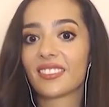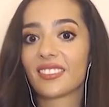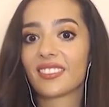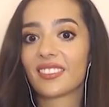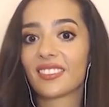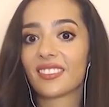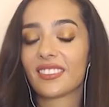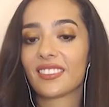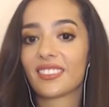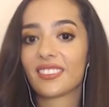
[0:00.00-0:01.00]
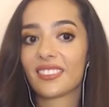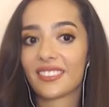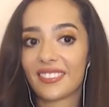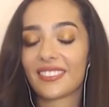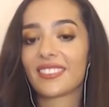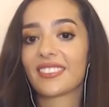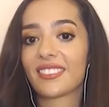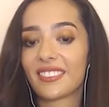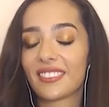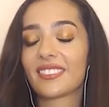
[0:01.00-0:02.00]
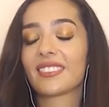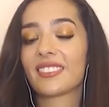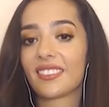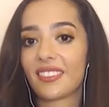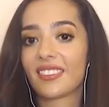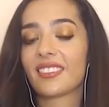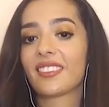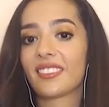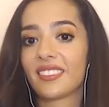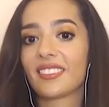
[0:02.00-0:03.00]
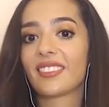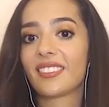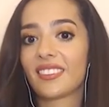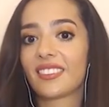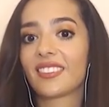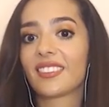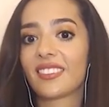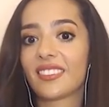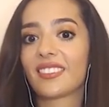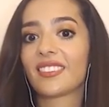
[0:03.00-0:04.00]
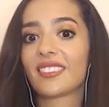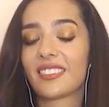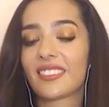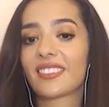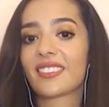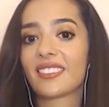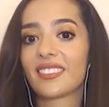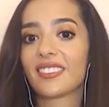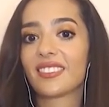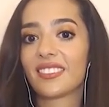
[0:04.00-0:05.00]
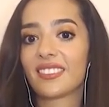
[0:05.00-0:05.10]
(not speaking)